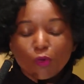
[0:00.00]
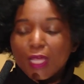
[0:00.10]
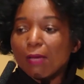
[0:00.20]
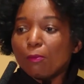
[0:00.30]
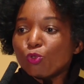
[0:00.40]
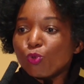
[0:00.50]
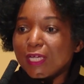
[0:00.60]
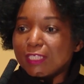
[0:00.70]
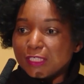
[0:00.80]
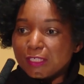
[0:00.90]
we were able to
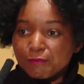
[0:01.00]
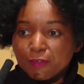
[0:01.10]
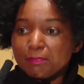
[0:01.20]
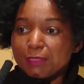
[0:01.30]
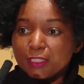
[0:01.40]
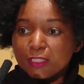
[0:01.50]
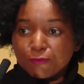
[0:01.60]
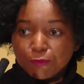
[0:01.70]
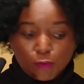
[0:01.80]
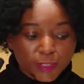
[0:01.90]
achieve MDG4,